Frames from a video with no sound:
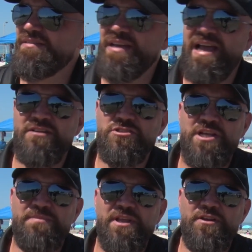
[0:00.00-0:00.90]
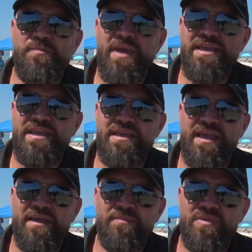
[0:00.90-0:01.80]
how cheap can you make it
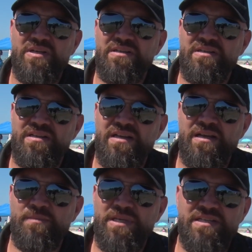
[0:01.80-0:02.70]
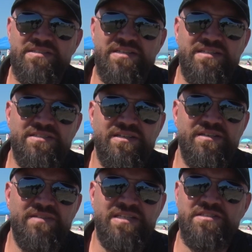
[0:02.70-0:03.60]
game, because that's
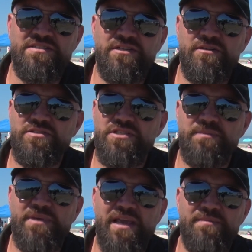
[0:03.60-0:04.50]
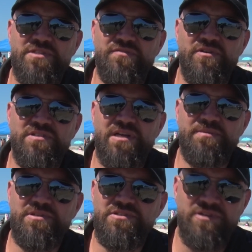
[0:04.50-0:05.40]
a zero-sum game as far as
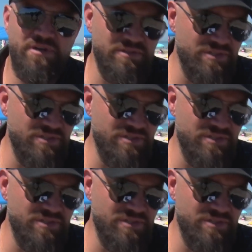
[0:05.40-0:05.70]
I'm concerned.